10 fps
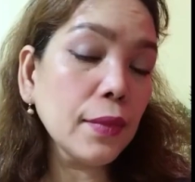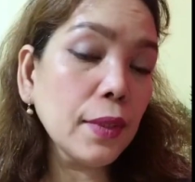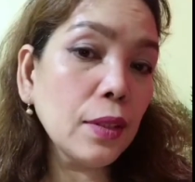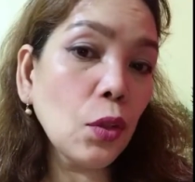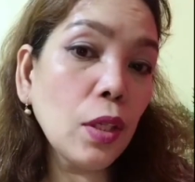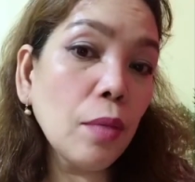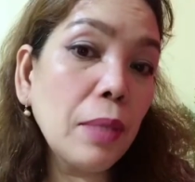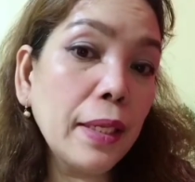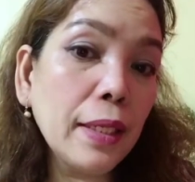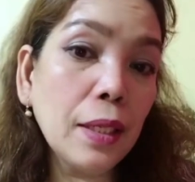So,
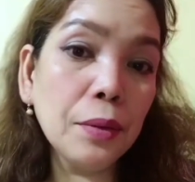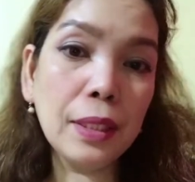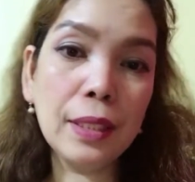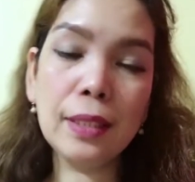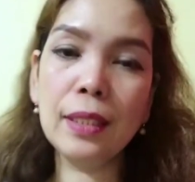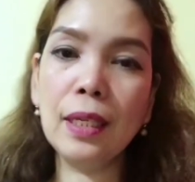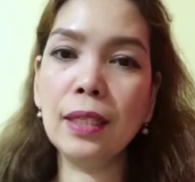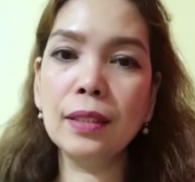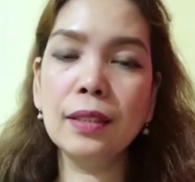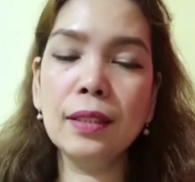na-blend out na
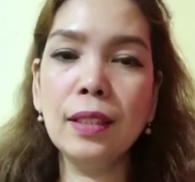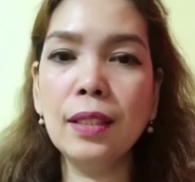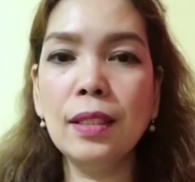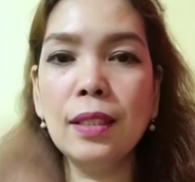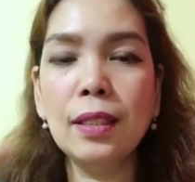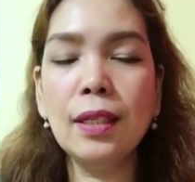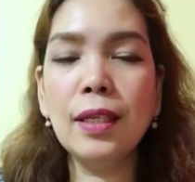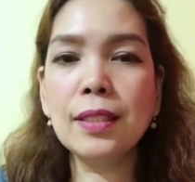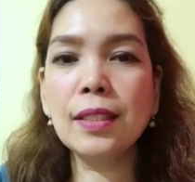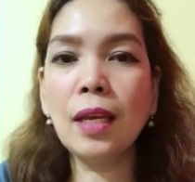siya na
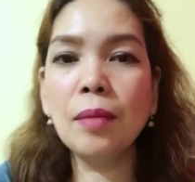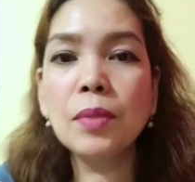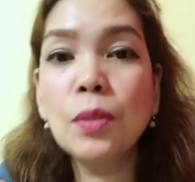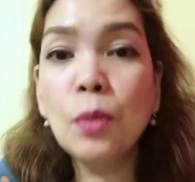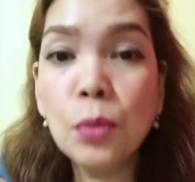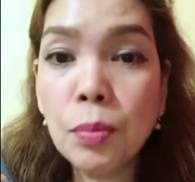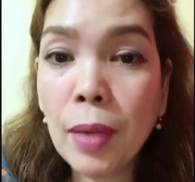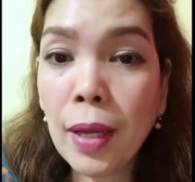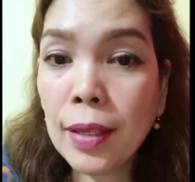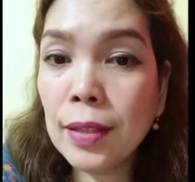as time goes
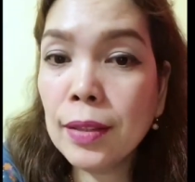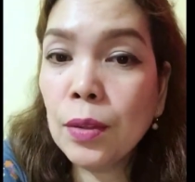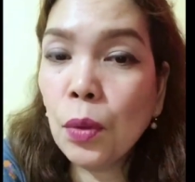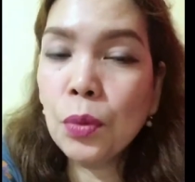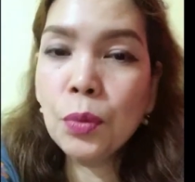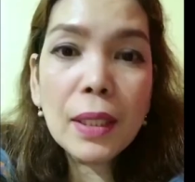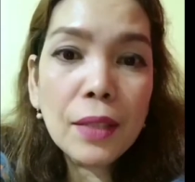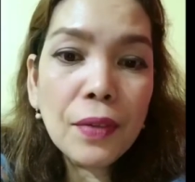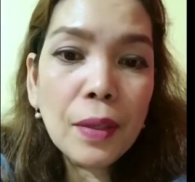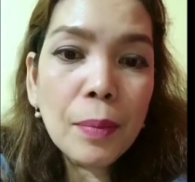by. So,
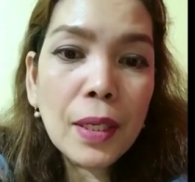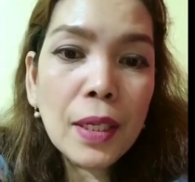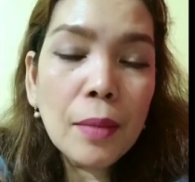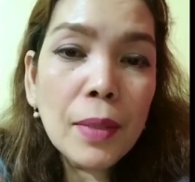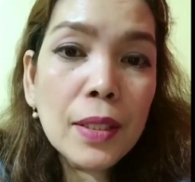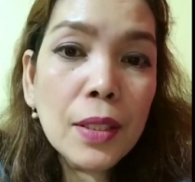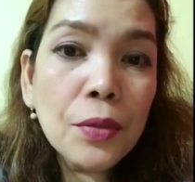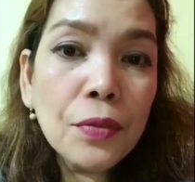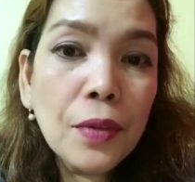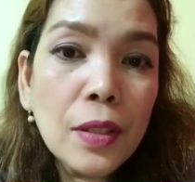mattify pa rin naman
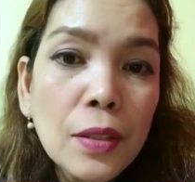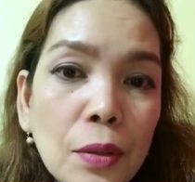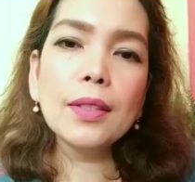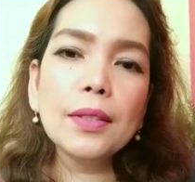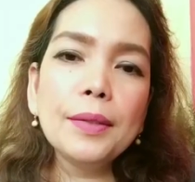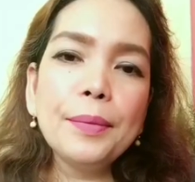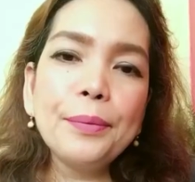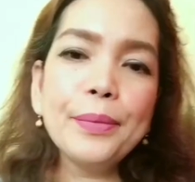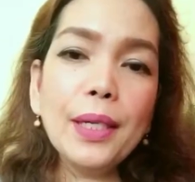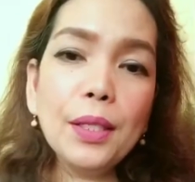niya yung face ko.
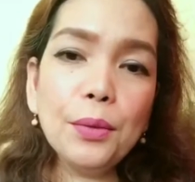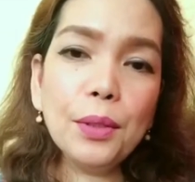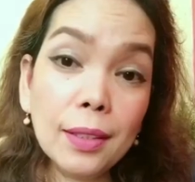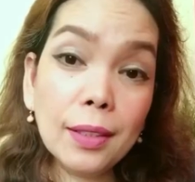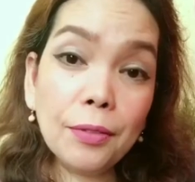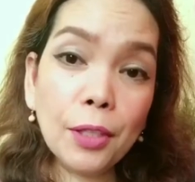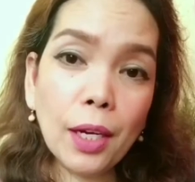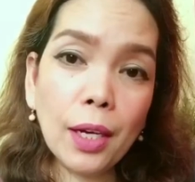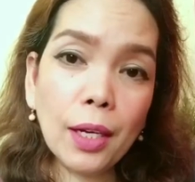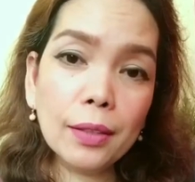By the way, I
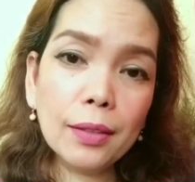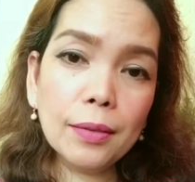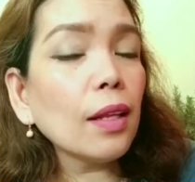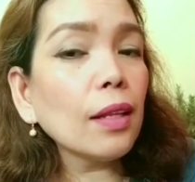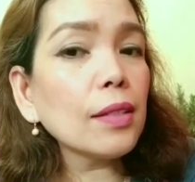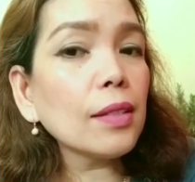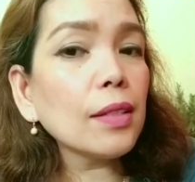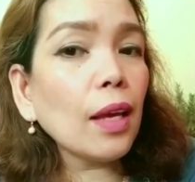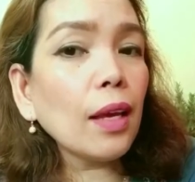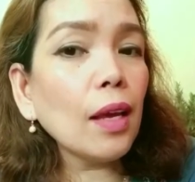forgot to
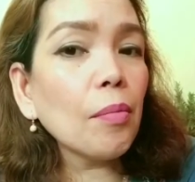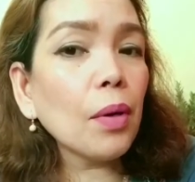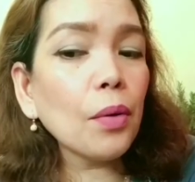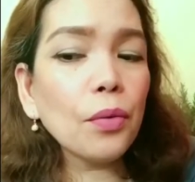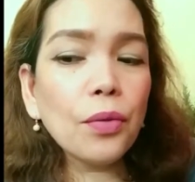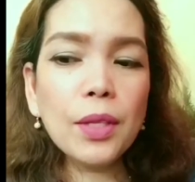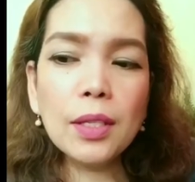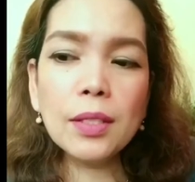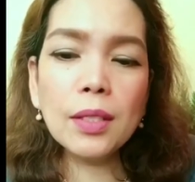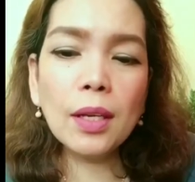say about
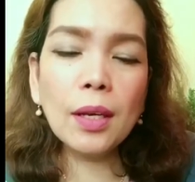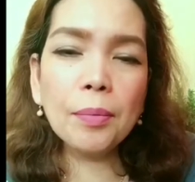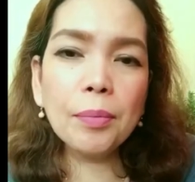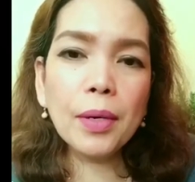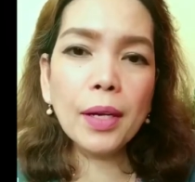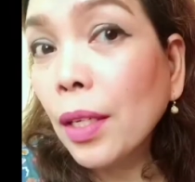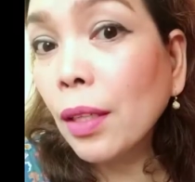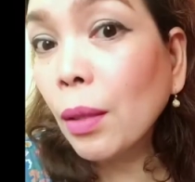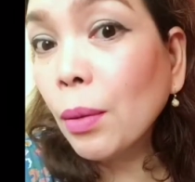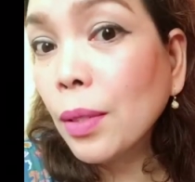this product.
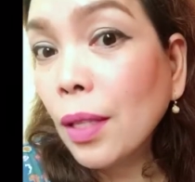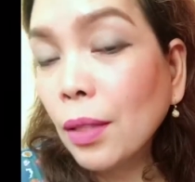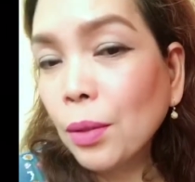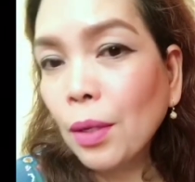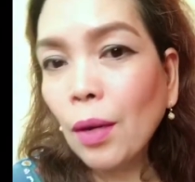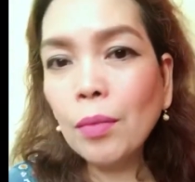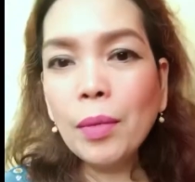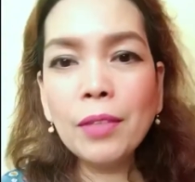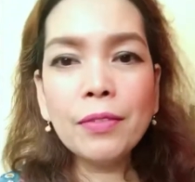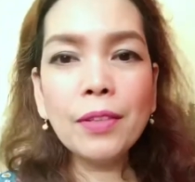It looks natural on
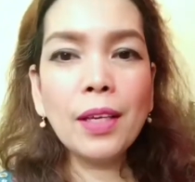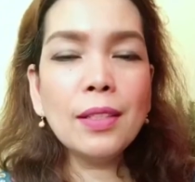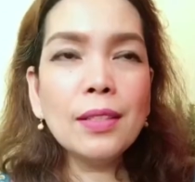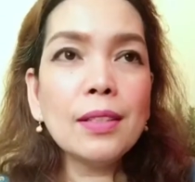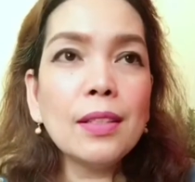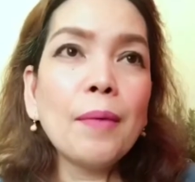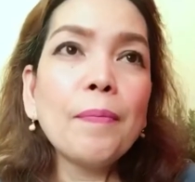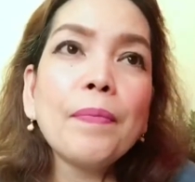my face. Na